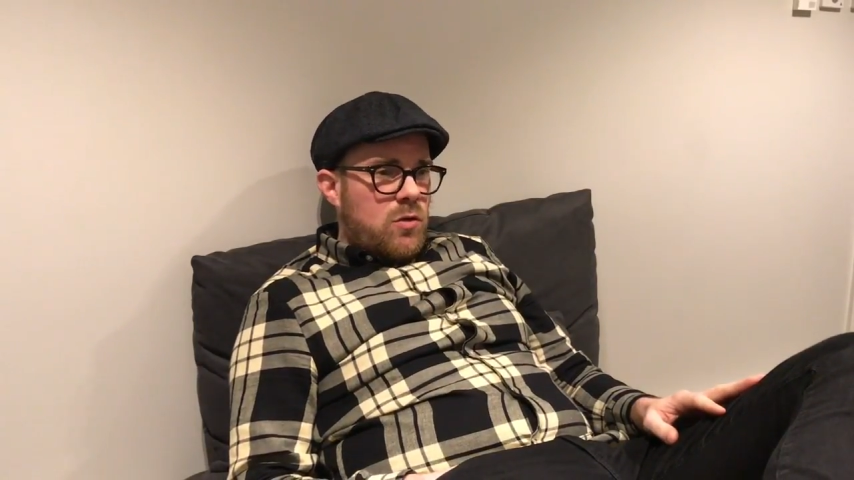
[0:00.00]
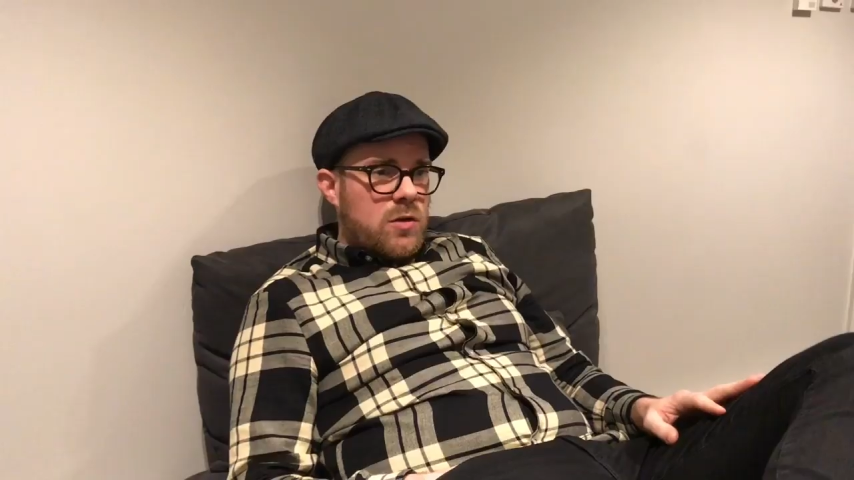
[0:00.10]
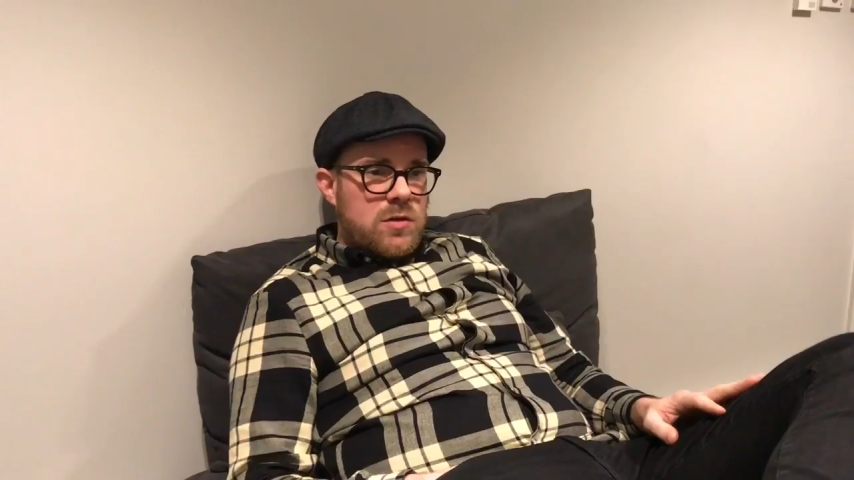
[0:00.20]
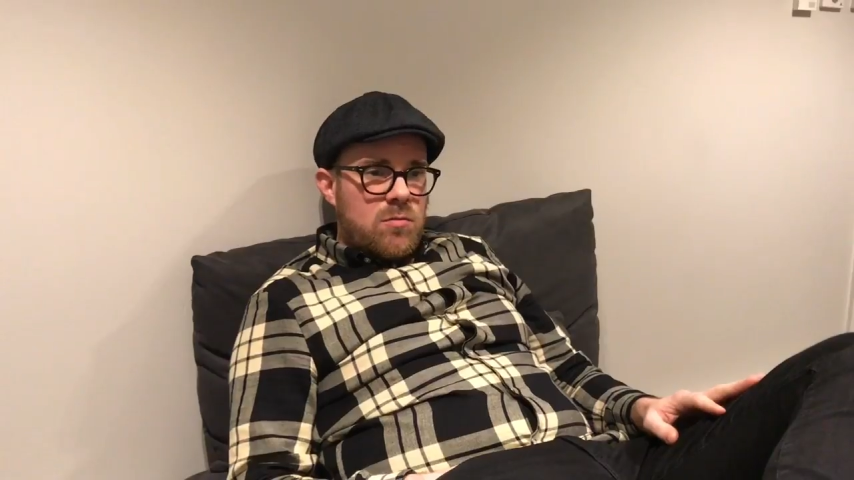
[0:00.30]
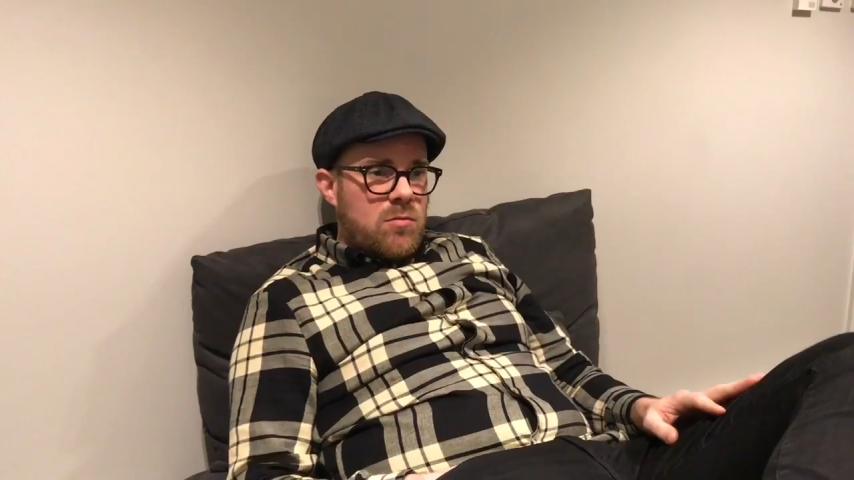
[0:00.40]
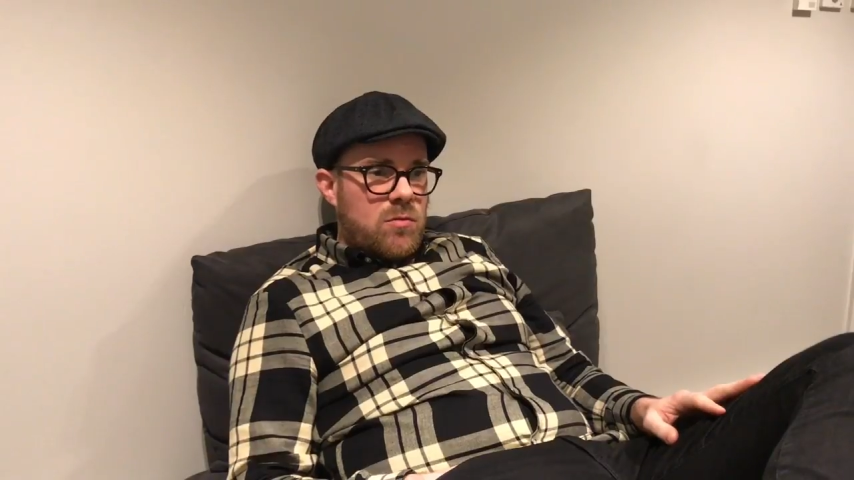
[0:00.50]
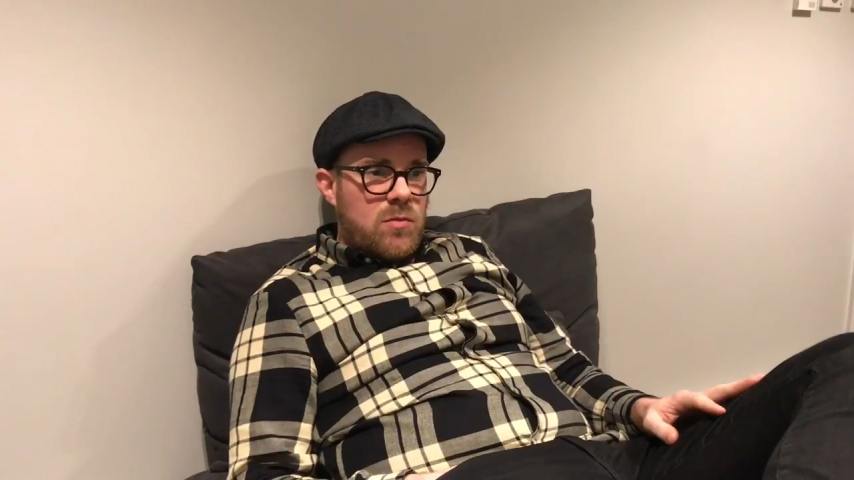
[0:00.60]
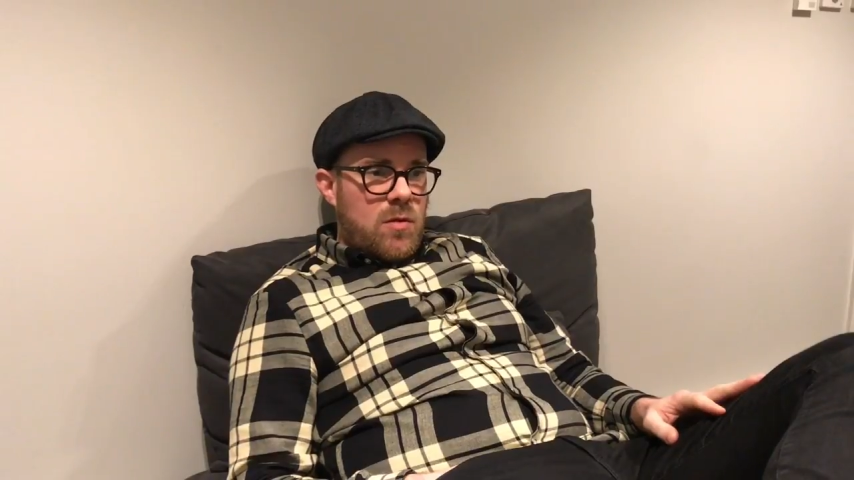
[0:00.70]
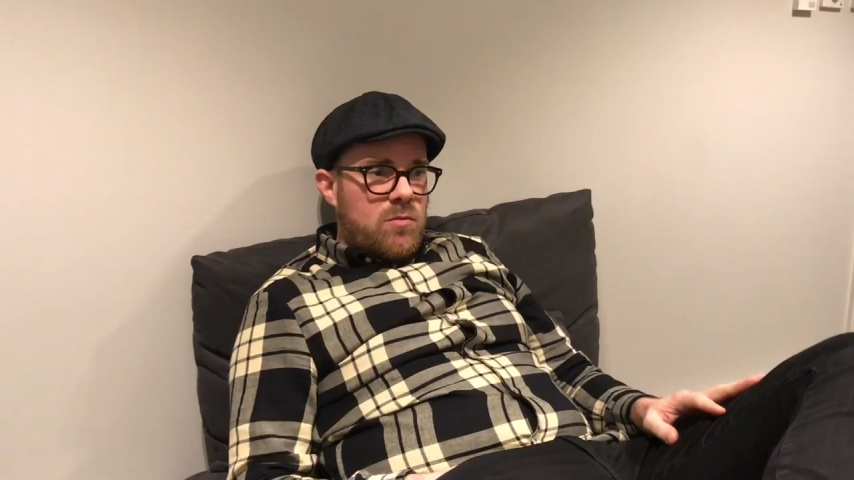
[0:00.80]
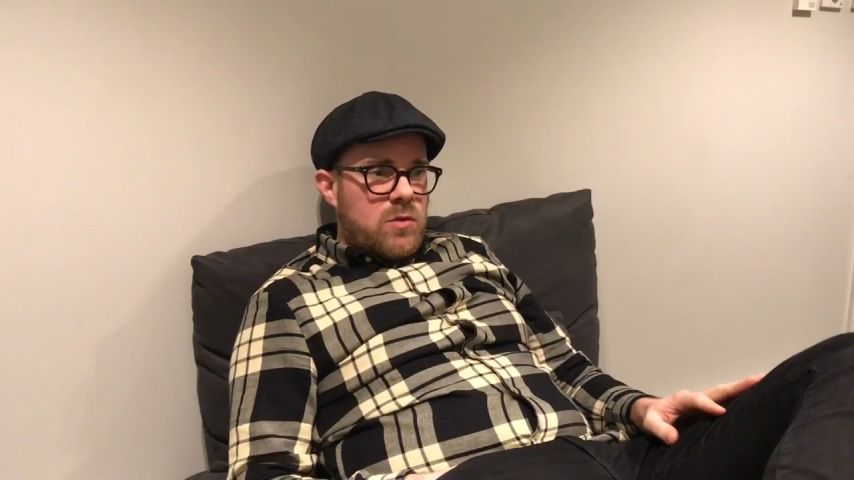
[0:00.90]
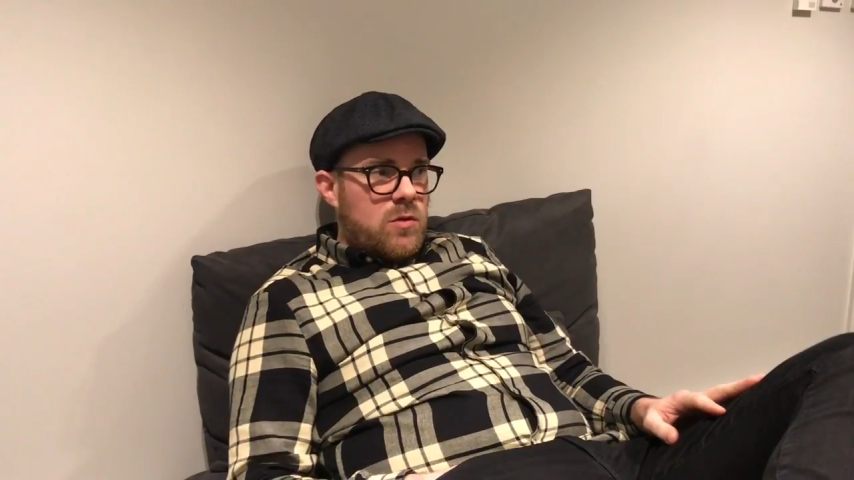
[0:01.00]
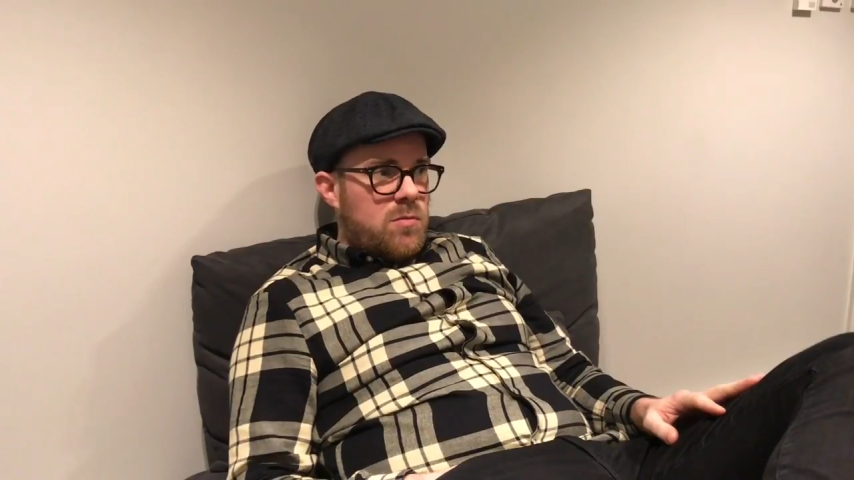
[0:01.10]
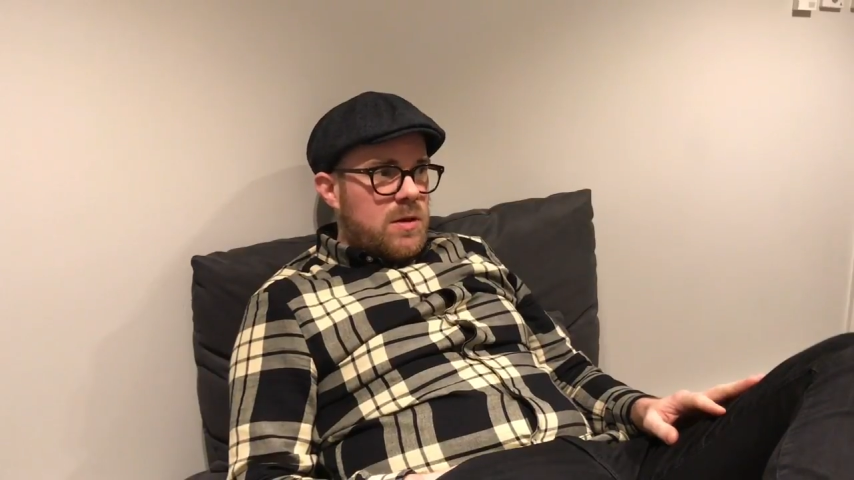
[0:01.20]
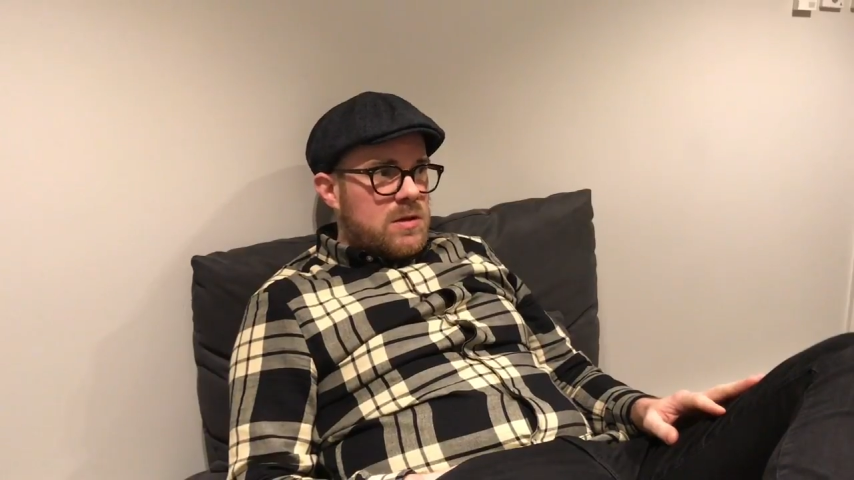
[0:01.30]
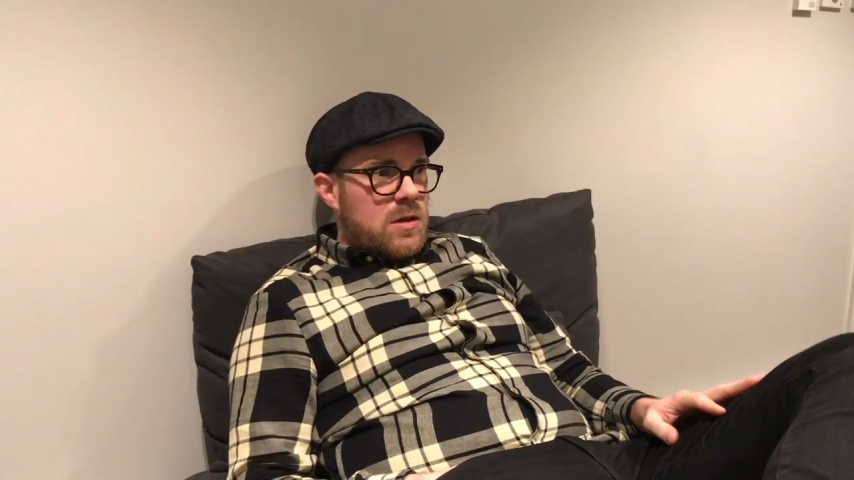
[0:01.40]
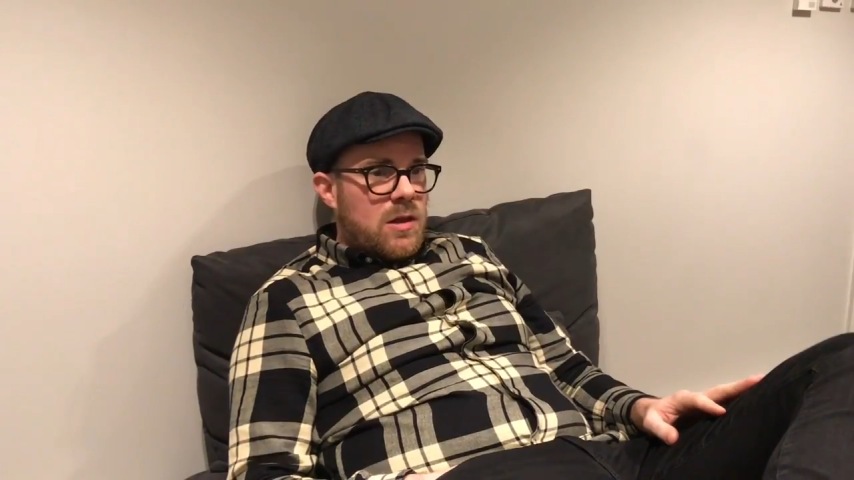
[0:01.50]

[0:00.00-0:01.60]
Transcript: because I'm too busy